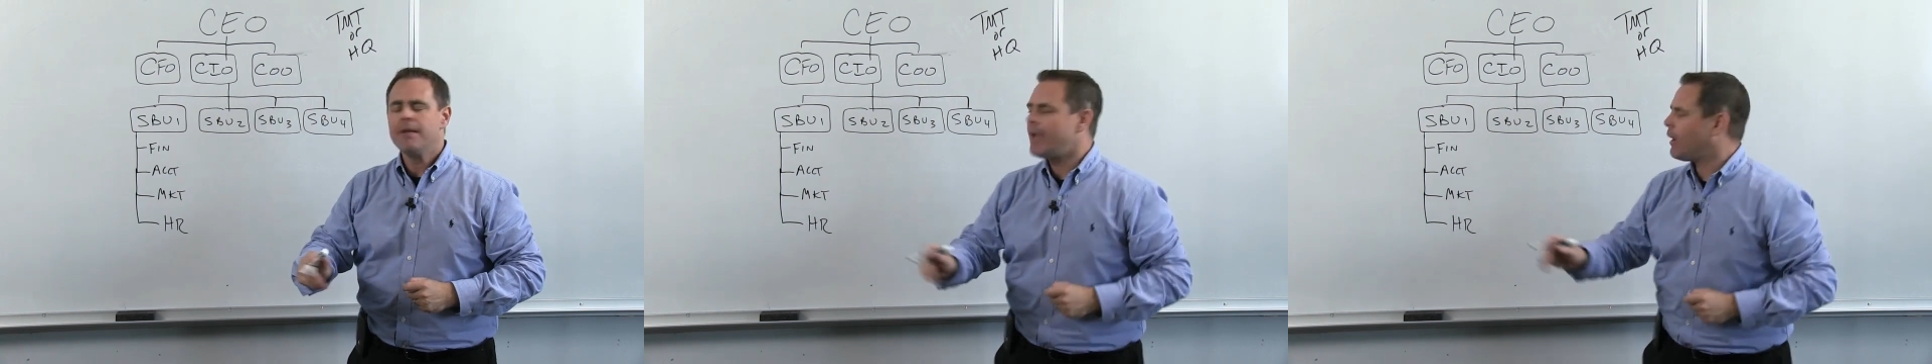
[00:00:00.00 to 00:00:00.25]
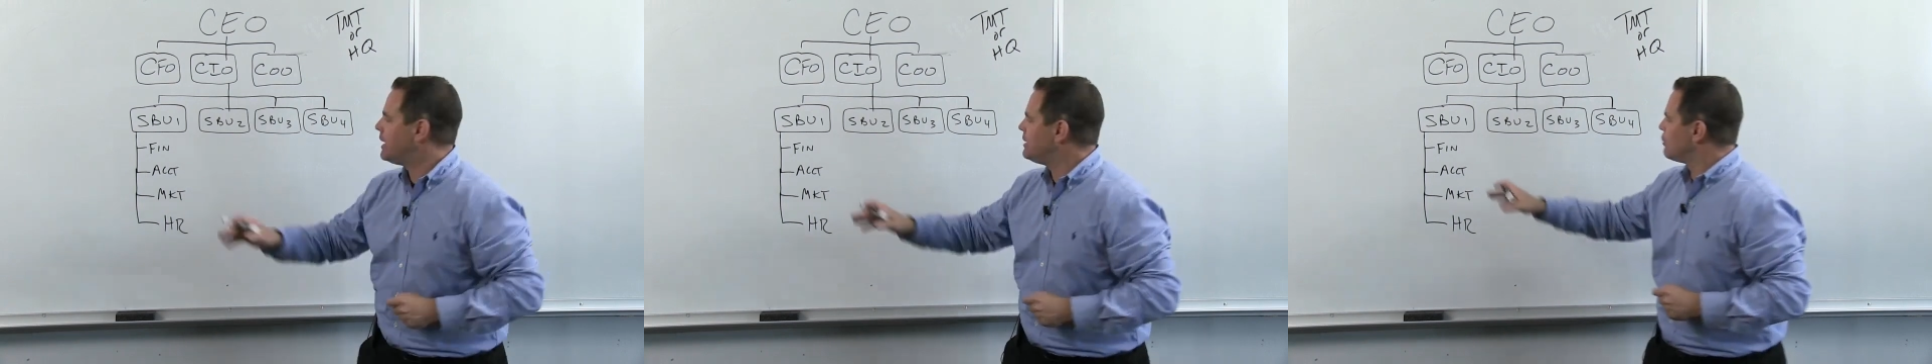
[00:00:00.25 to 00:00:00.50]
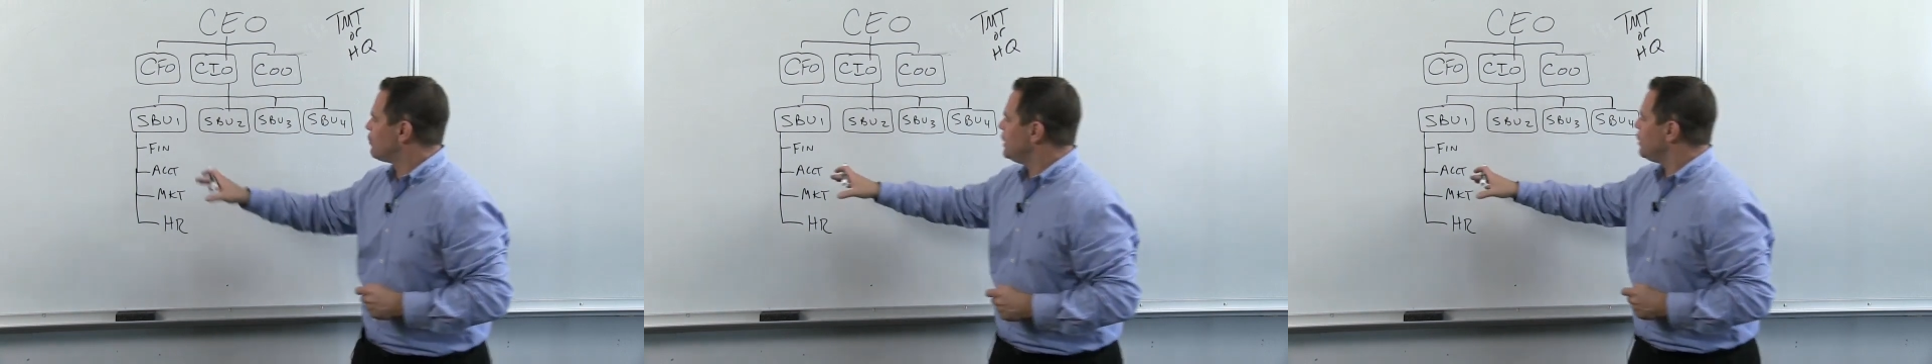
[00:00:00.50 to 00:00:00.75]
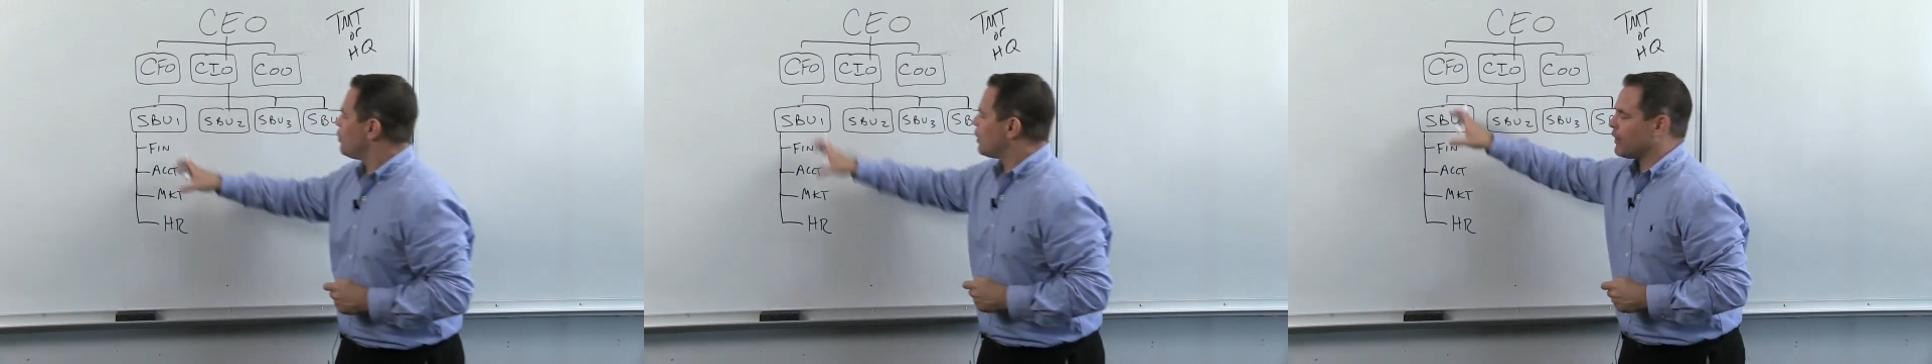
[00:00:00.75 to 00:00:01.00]
Now, in the
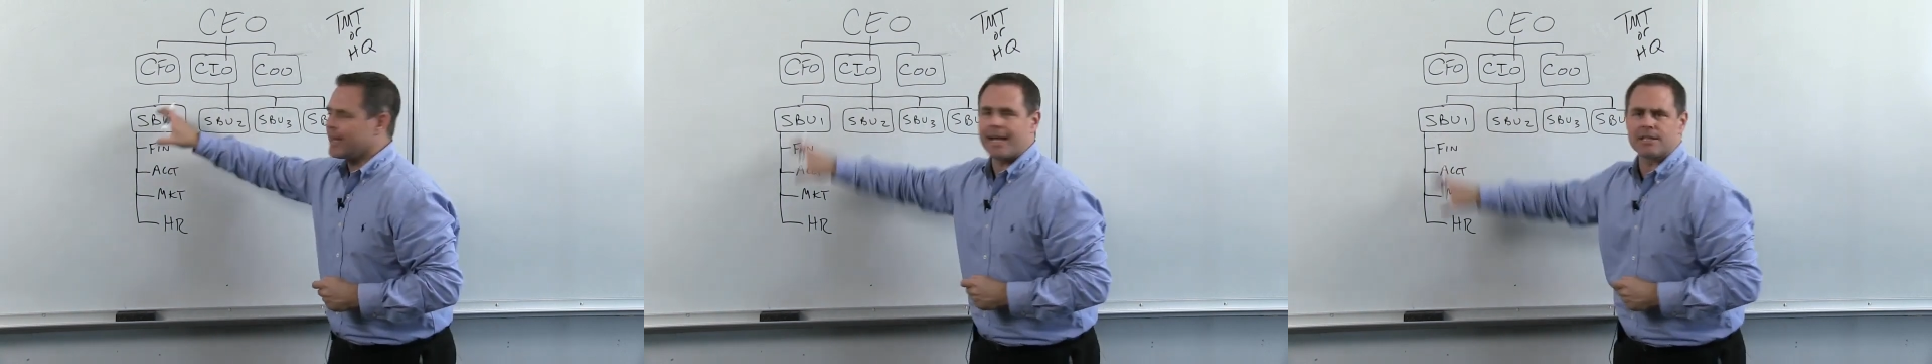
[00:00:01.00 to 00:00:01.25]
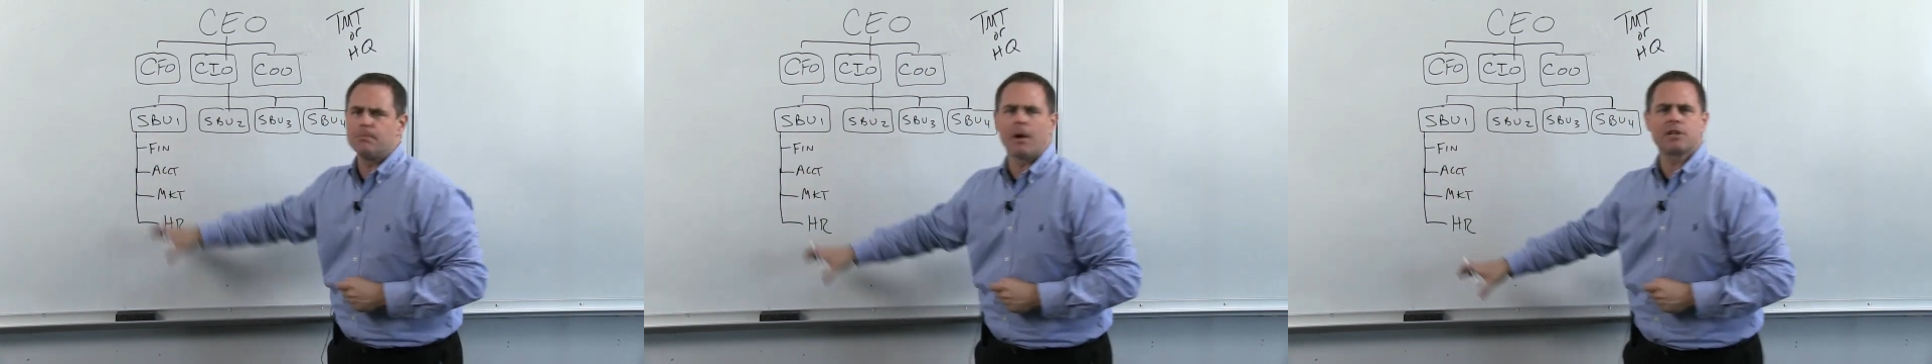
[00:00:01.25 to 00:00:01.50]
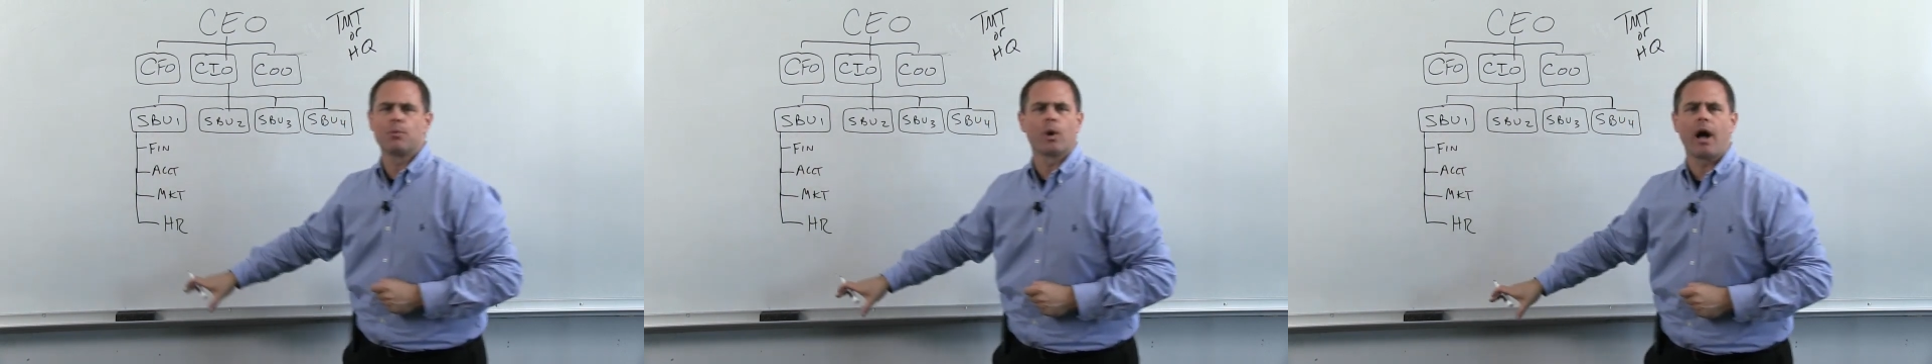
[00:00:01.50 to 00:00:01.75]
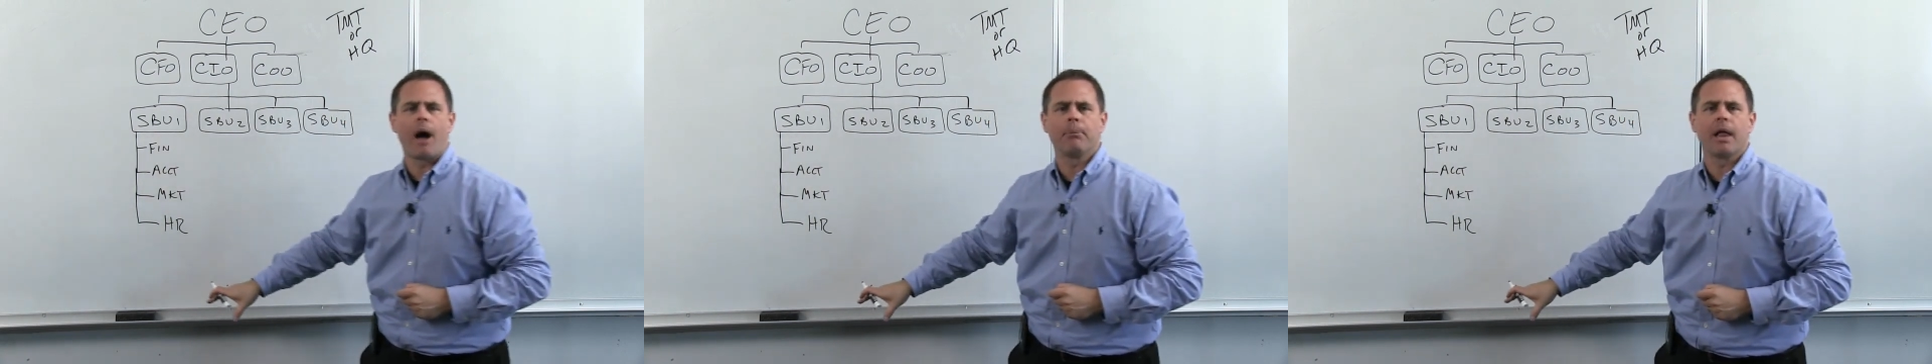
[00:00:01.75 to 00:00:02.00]
real world, it gets much more
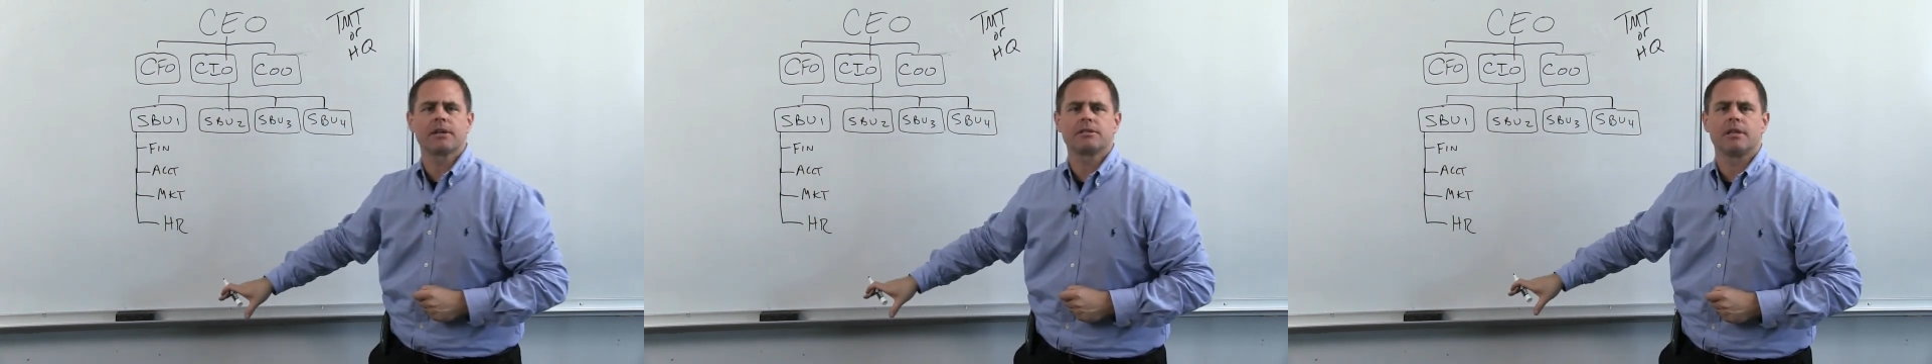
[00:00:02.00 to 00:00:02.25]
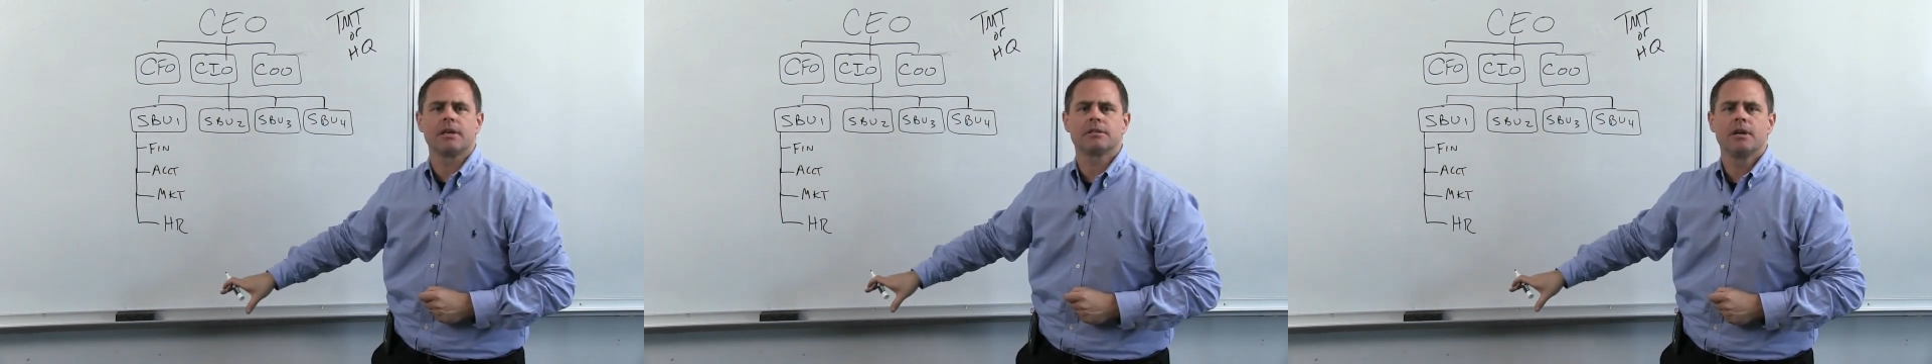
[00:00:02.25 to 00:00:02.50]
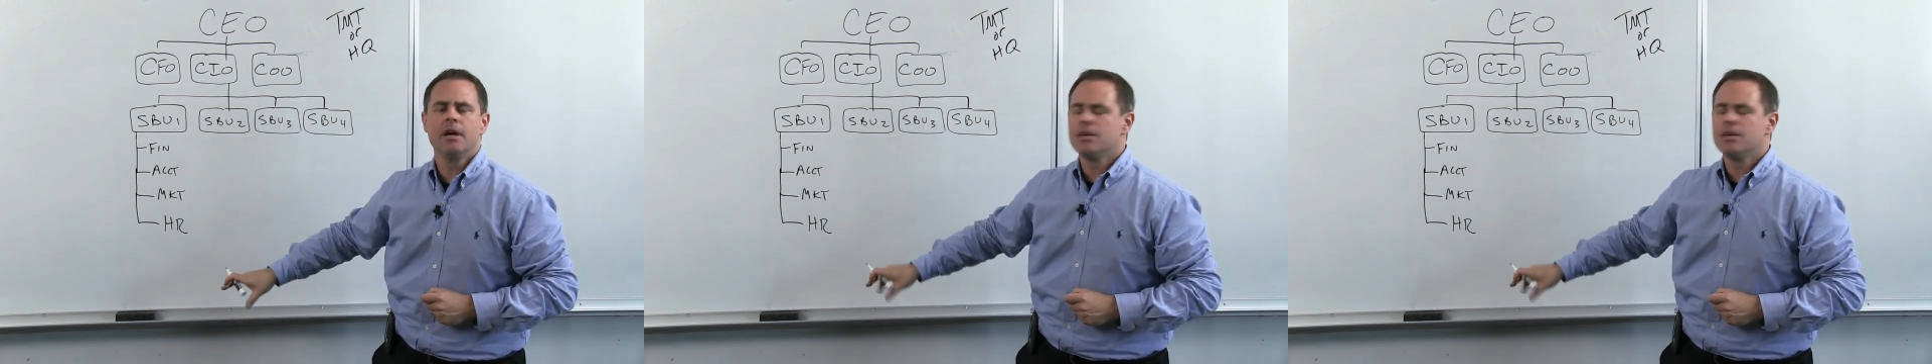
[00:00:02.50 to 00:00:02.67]
complex than this.